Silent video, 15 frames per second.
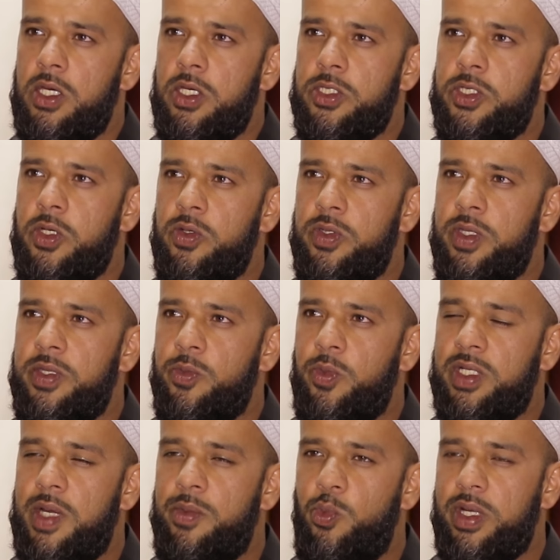So the,
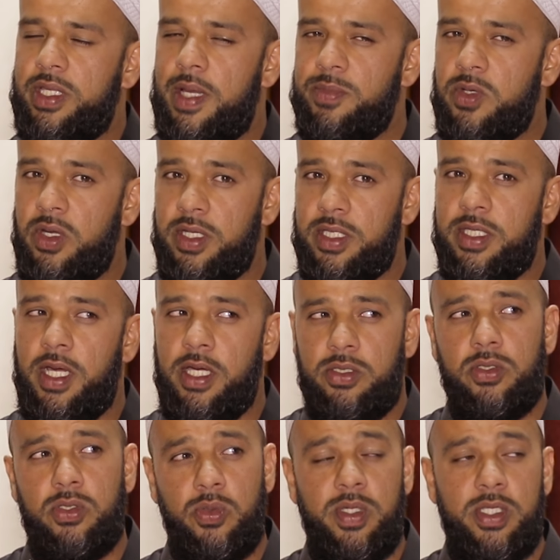what, I, what I'm going to try to
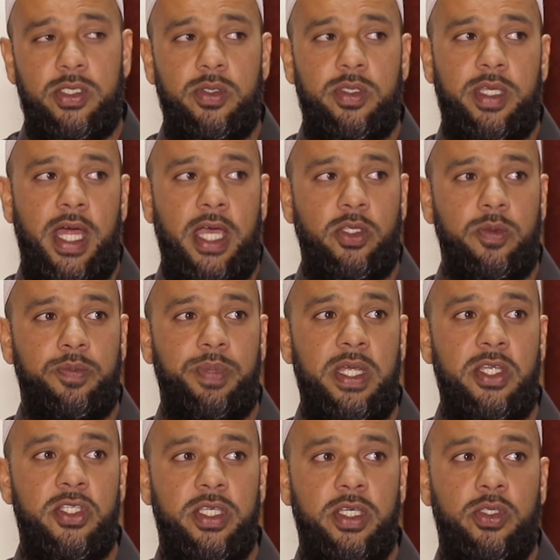do is to try to
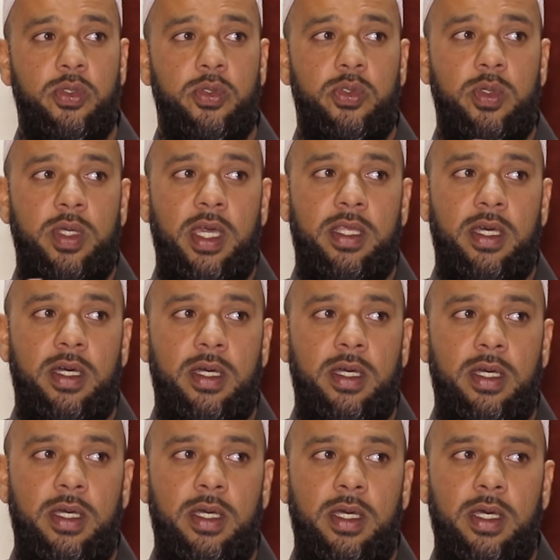bridge the two together.
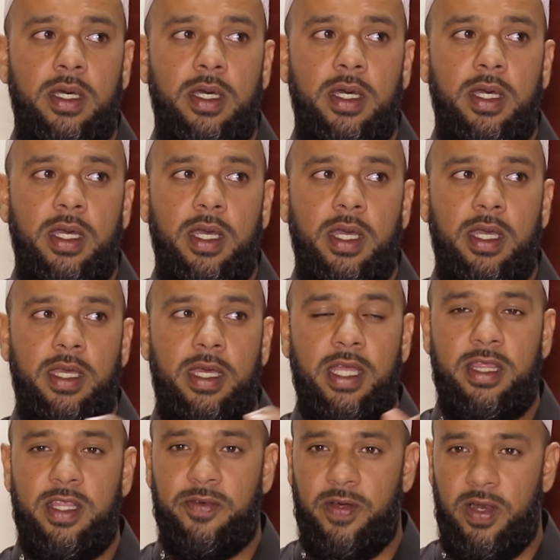
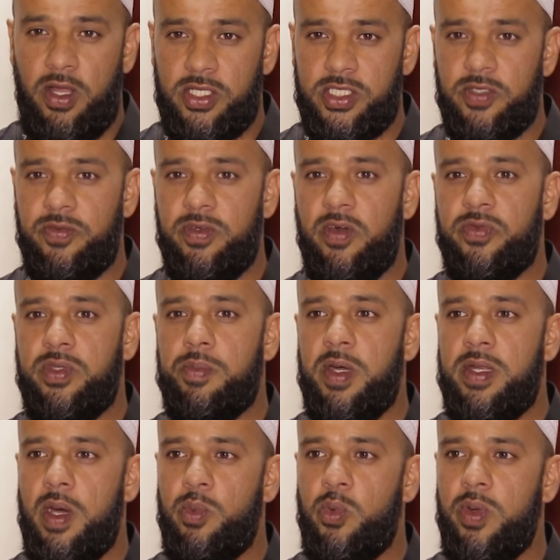Get the philosophy of Tiba
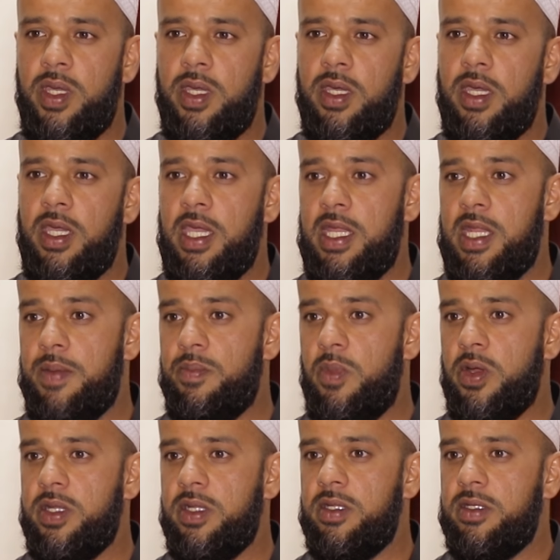Nabawi in a
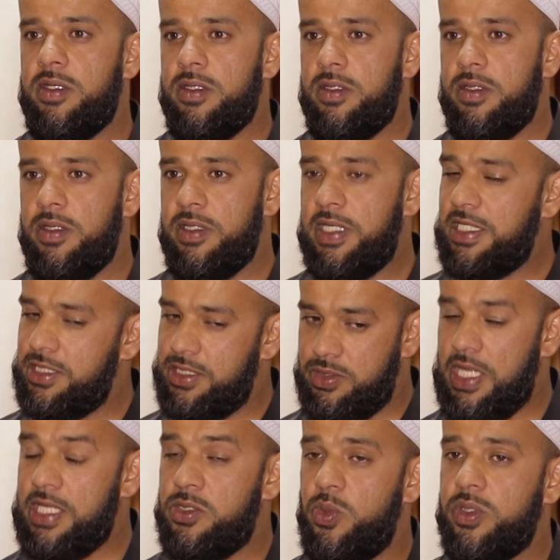modern, that,
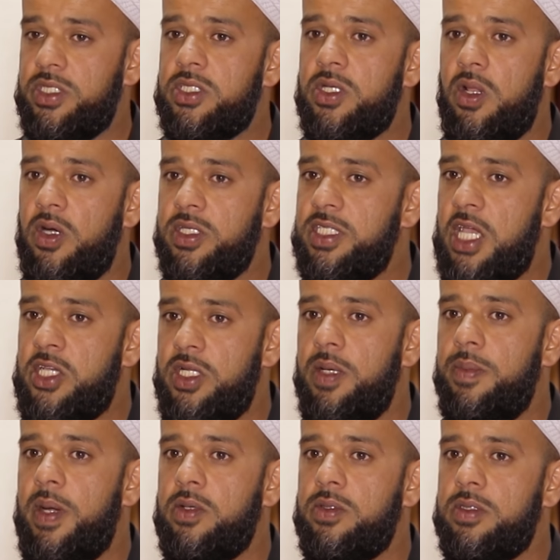that's what this class is actually
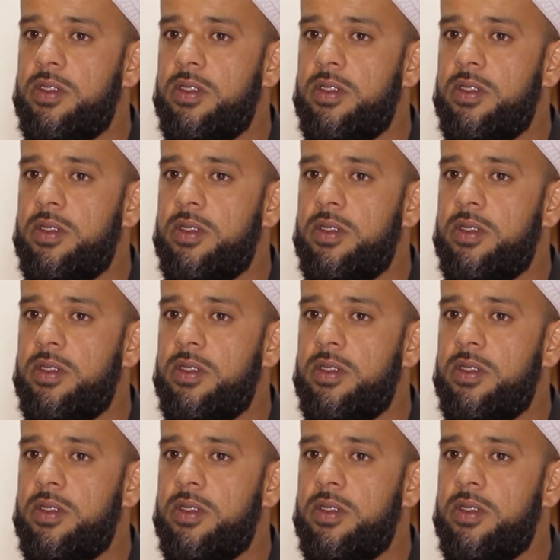about.